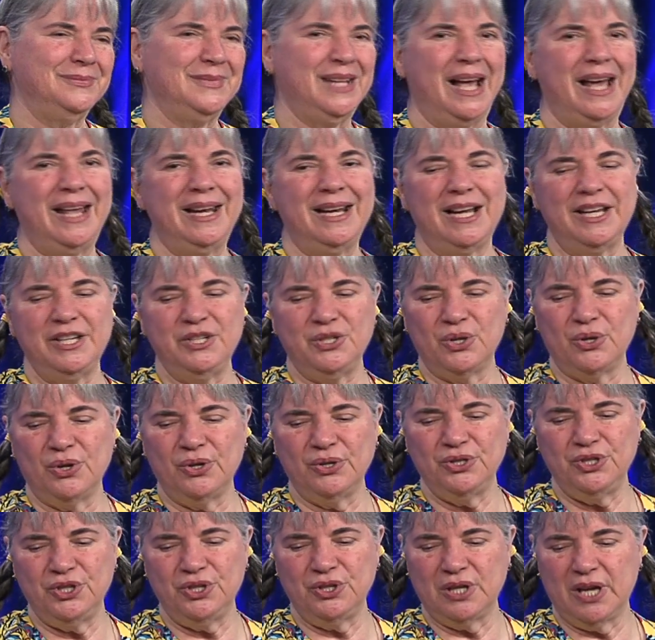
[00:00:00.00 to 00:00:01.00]
And I
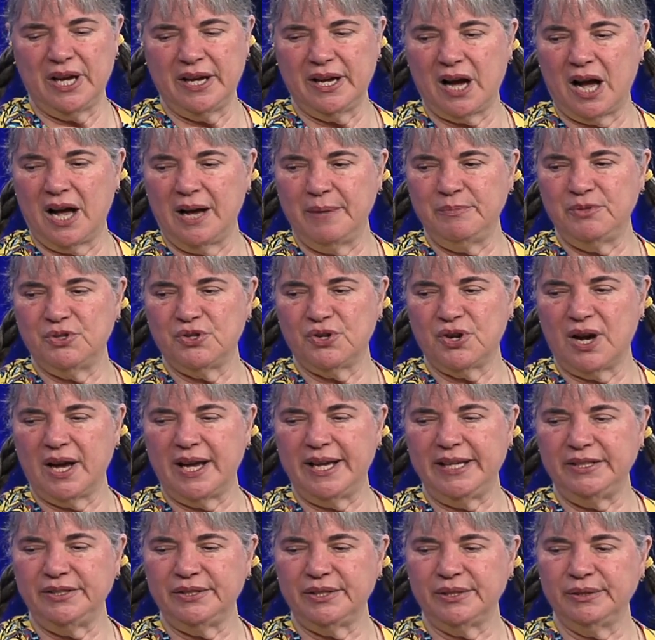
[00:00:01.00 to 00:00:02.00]
told you, like, I'm
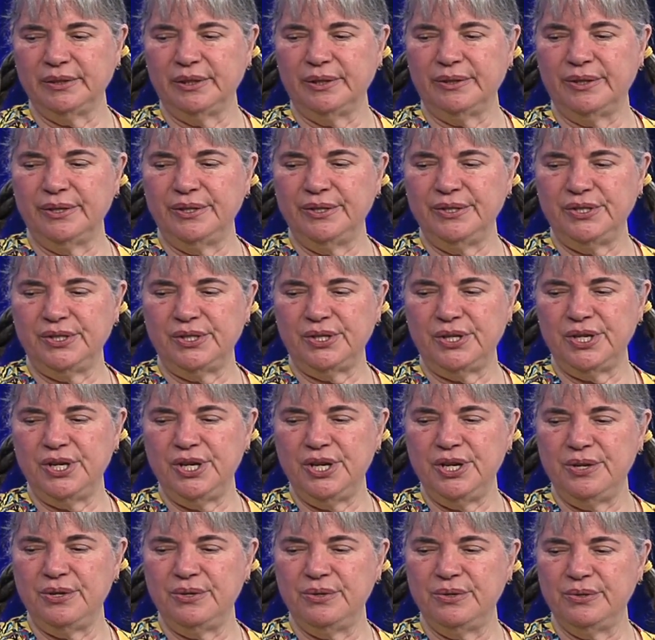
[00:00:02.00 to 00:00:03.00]
trying to learn to
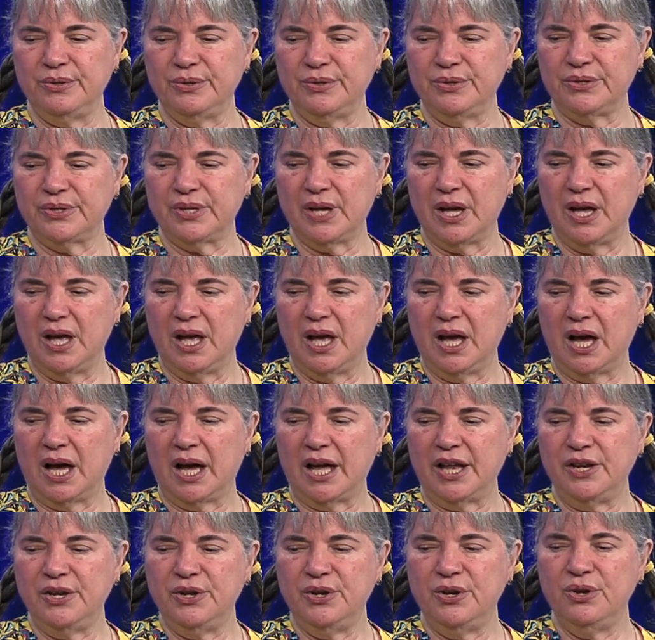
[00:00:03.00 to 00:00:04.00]
use
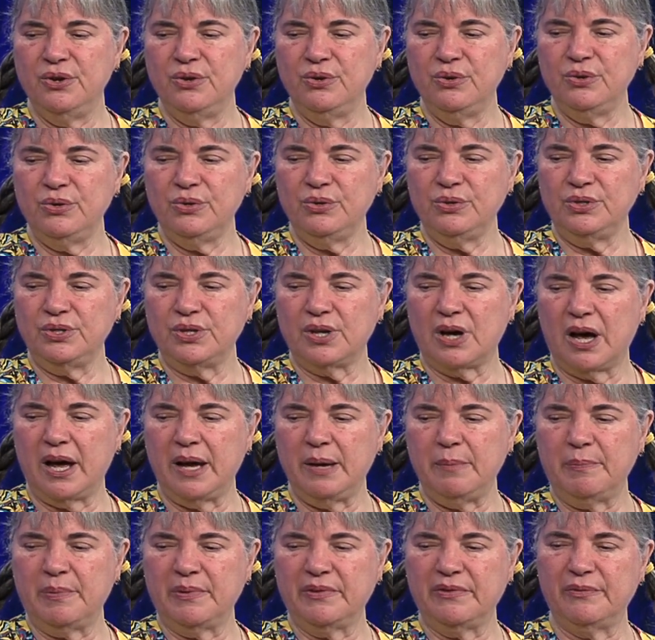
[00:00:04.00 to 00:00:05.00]
a new
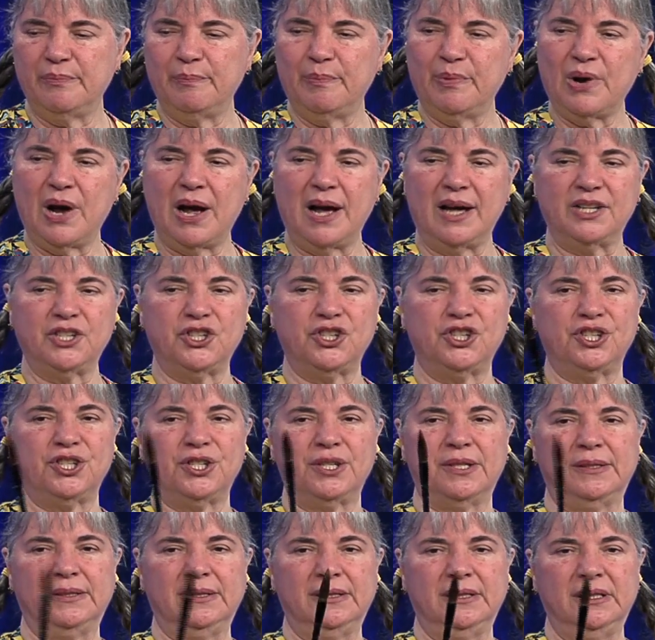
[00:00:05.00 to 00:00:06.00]
type of
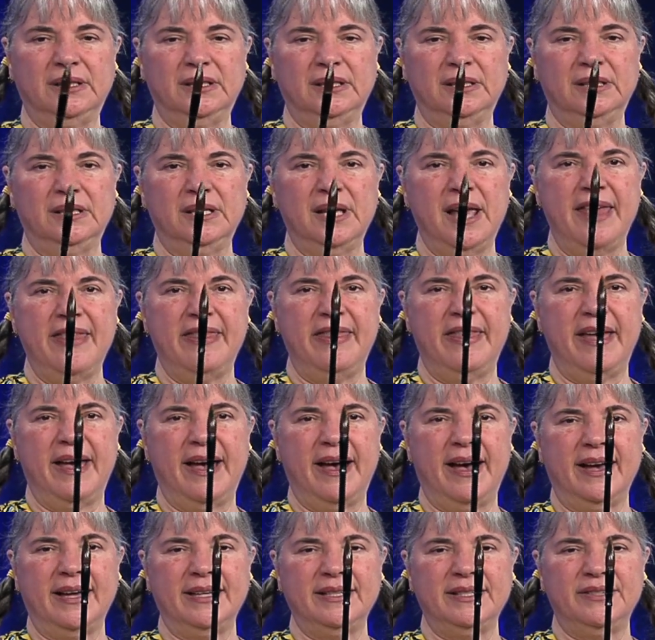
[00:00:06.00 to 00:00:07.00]
brush
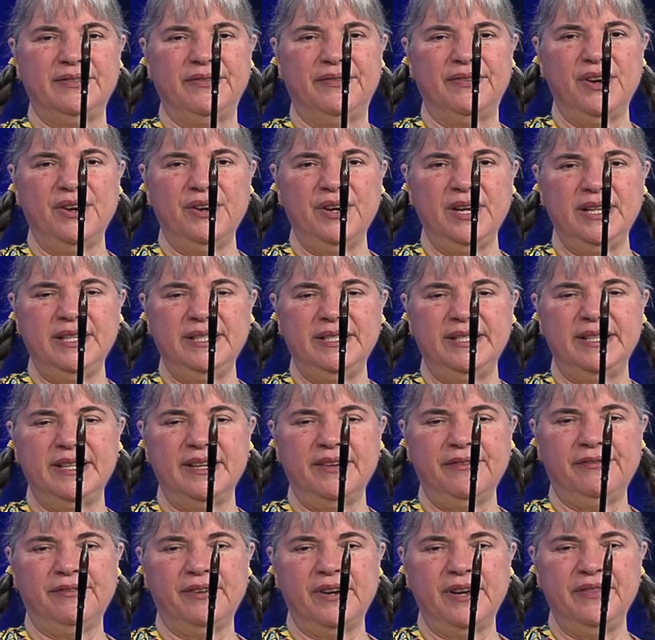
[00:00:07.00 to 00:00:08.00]
that's very
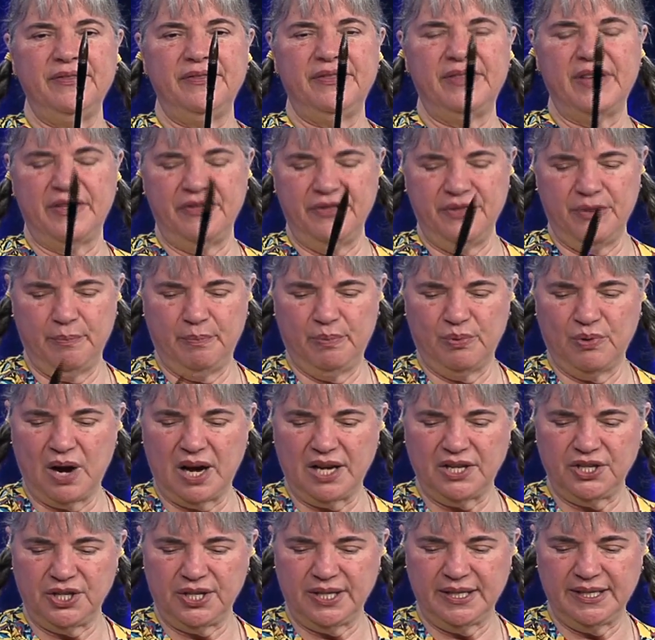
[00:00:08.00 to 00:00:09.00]
different than the
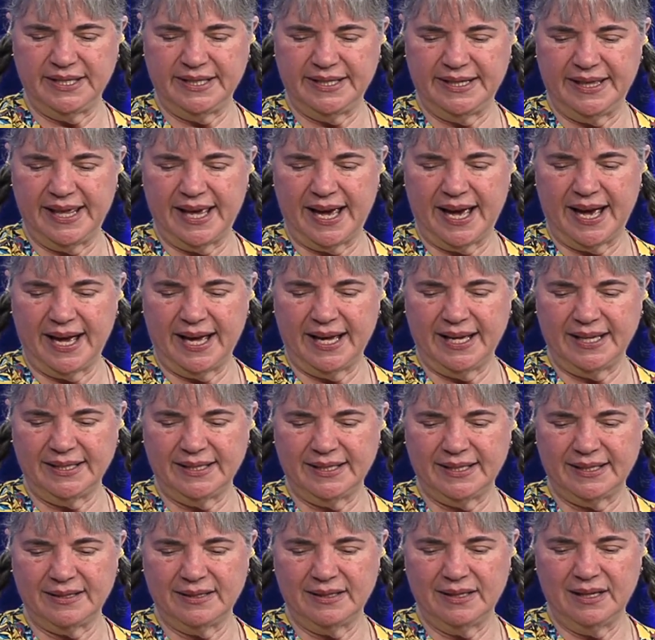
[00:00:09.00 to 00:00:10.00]
brushes
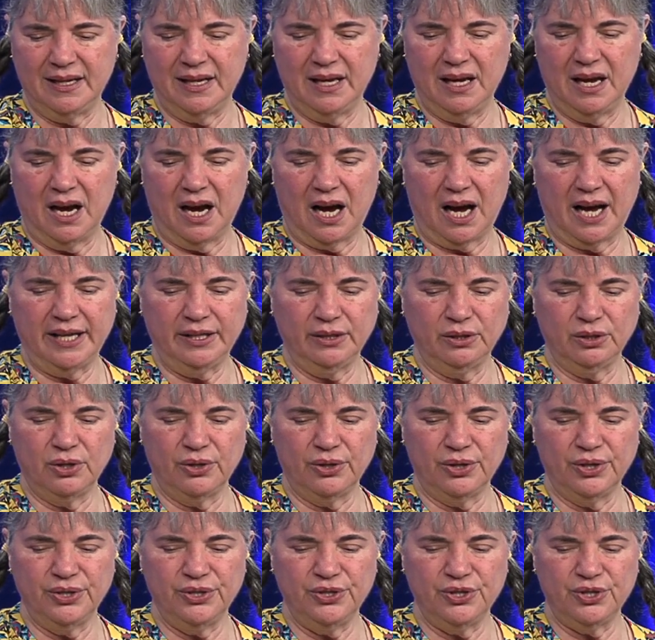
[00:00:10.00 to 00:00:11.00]
that I
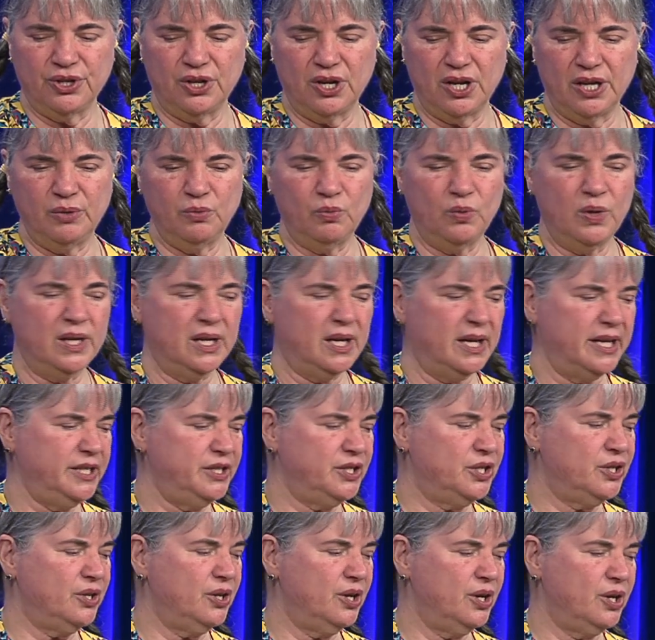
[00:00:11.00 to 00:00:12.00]
learned on when I
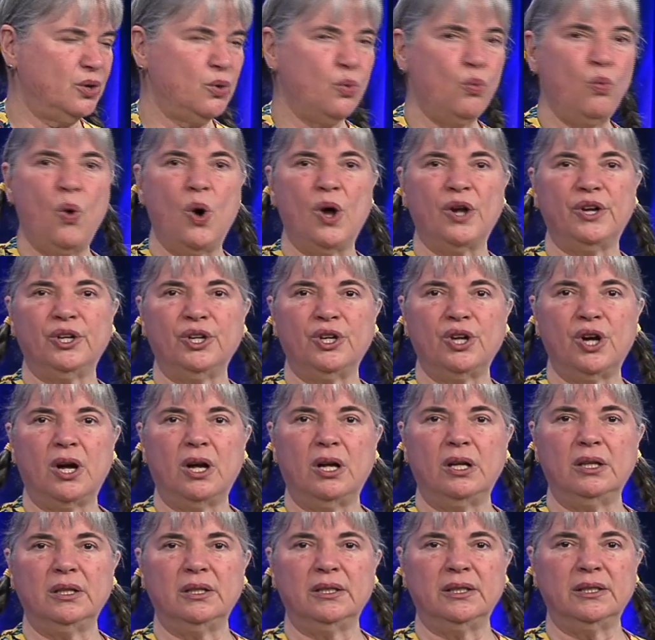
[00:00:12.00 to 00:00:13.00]
took
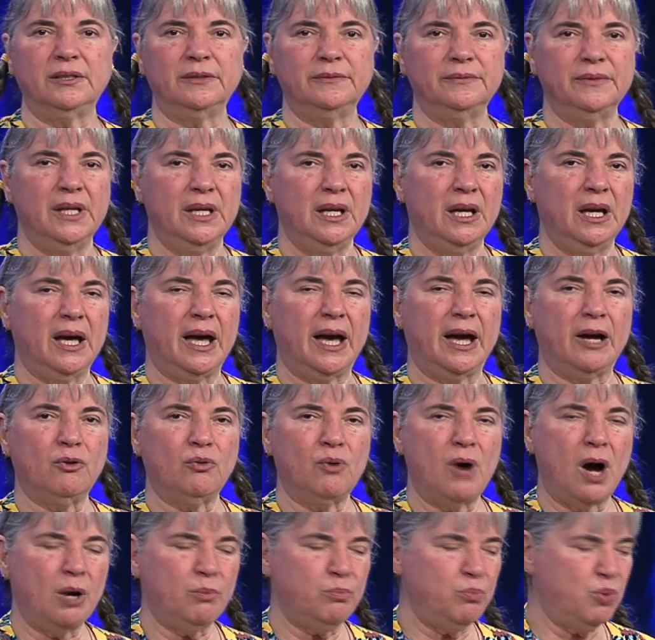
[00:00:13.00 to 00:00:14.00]
watercolor at
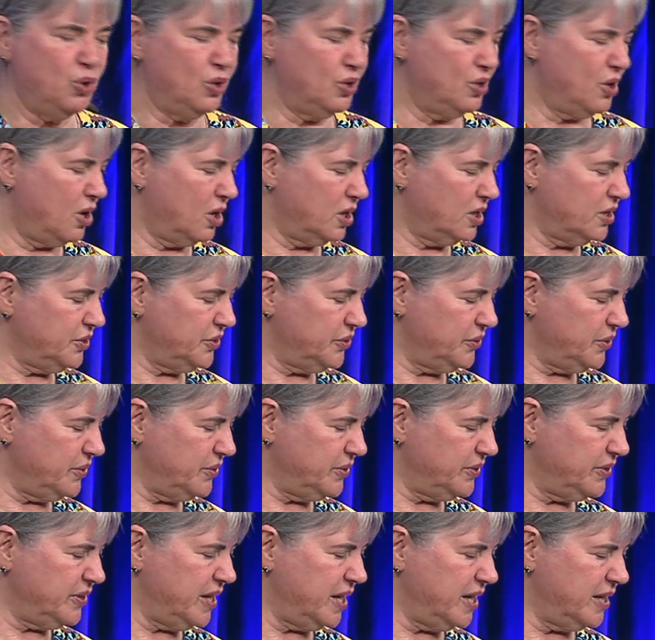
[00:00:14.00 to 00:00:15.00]
Rockport Art
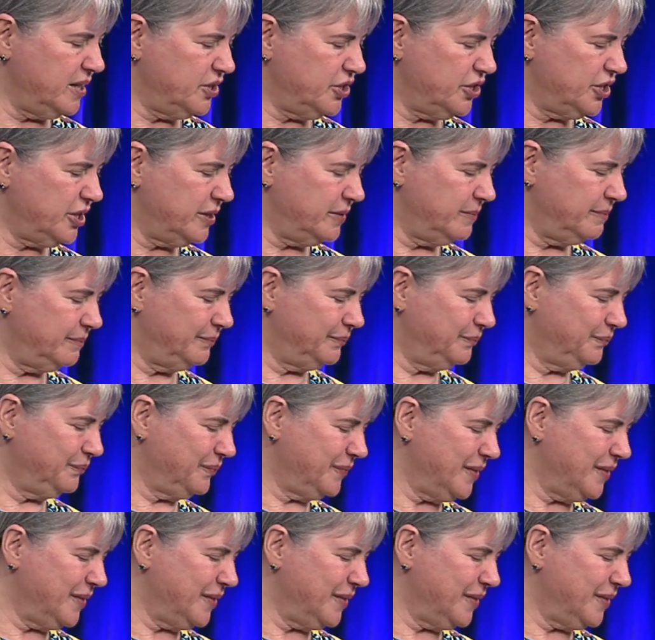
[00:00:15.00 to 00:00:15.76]
Association.